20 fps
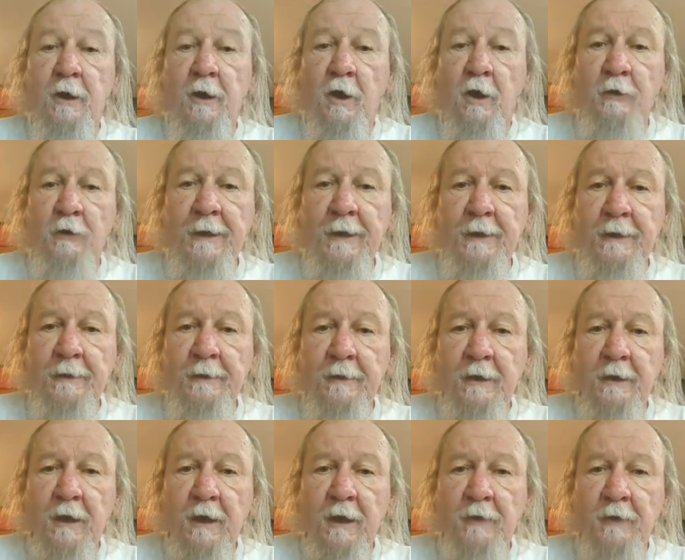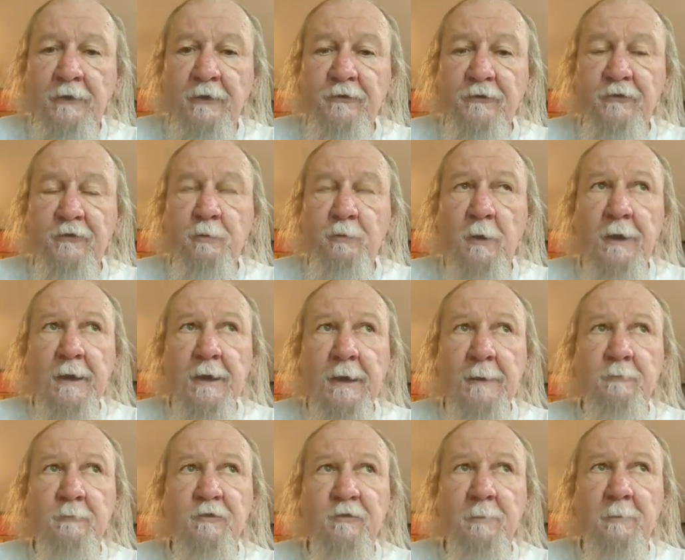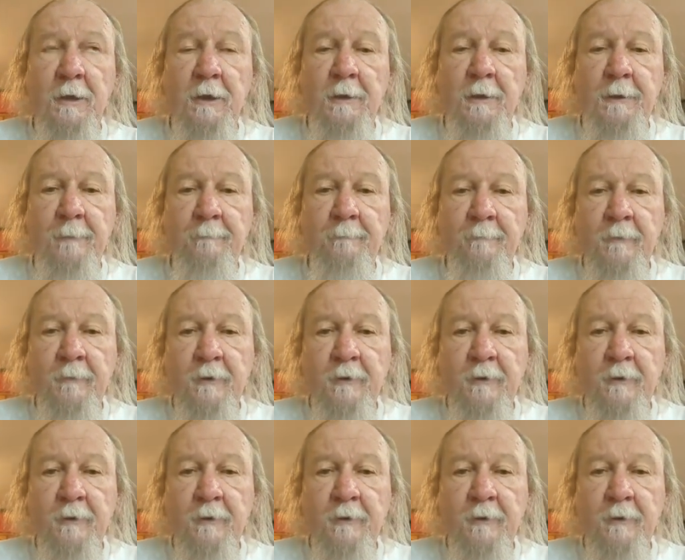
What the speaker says: okay, this is what I'm smelling.